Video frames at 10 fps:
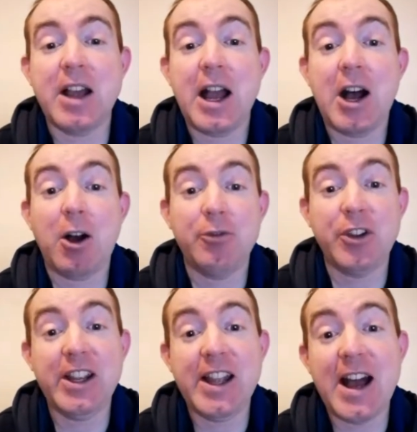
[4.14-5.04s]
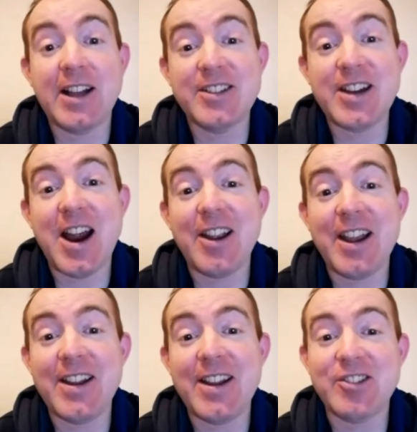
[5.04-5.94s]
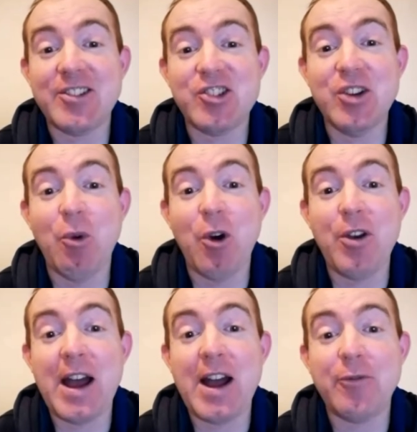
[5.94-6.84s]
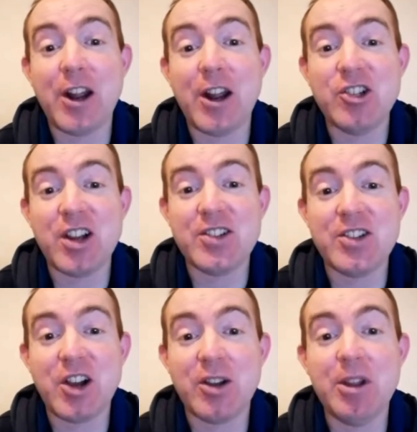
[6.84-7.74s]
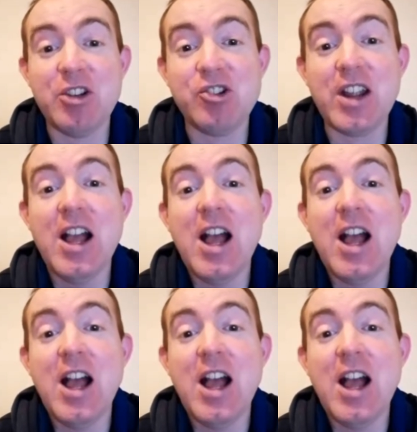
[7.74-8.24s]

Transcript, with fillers: of the uh, Stargate SG1 uh, franchise documentary.